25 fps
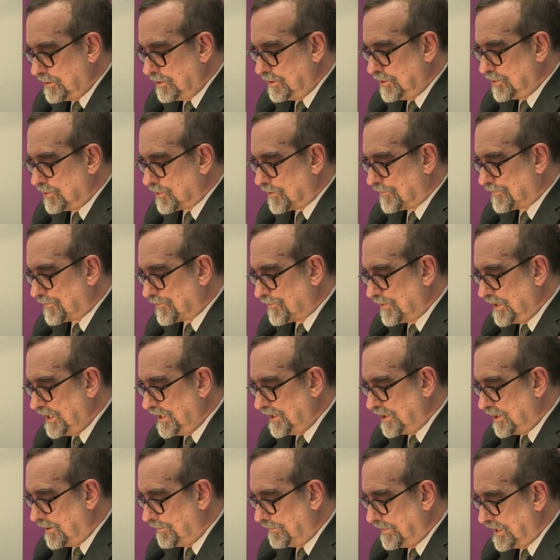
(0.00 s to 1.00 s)
your
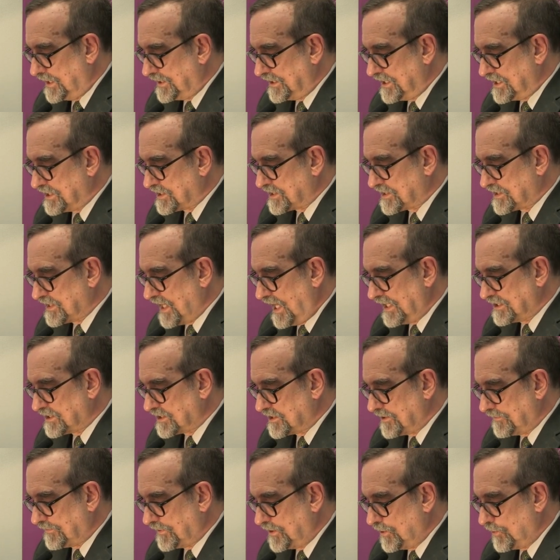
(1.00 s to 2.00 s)
freedom in this
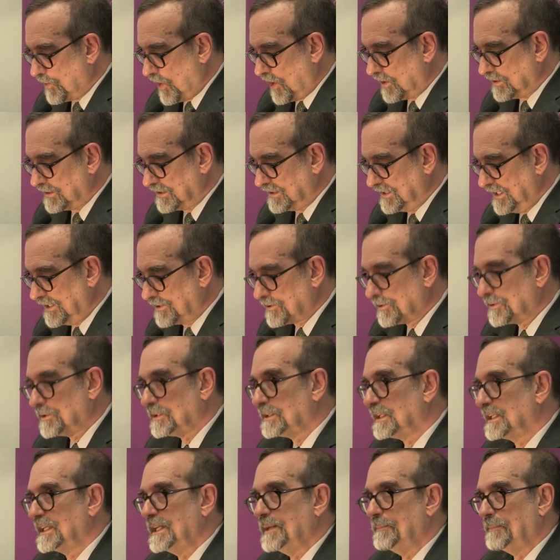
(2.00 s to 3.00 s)
sense if you are
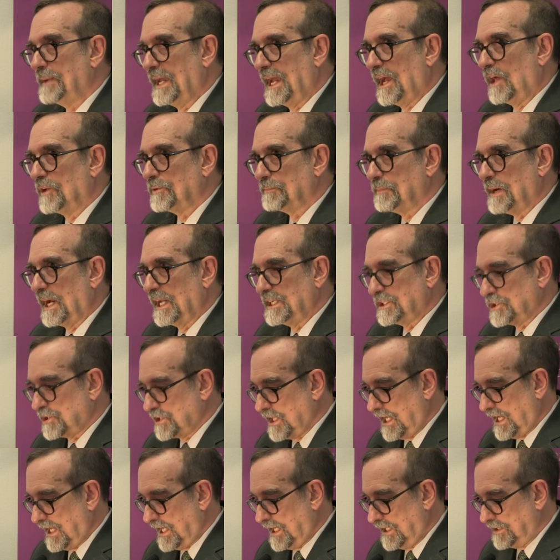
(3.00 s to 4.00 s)
literally bound by
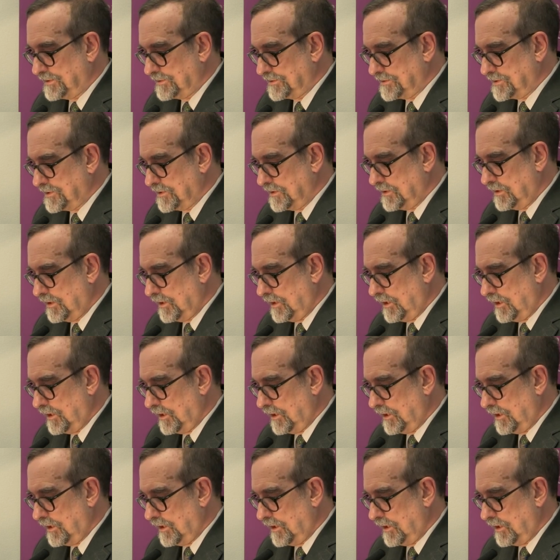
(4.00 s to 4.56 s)
chains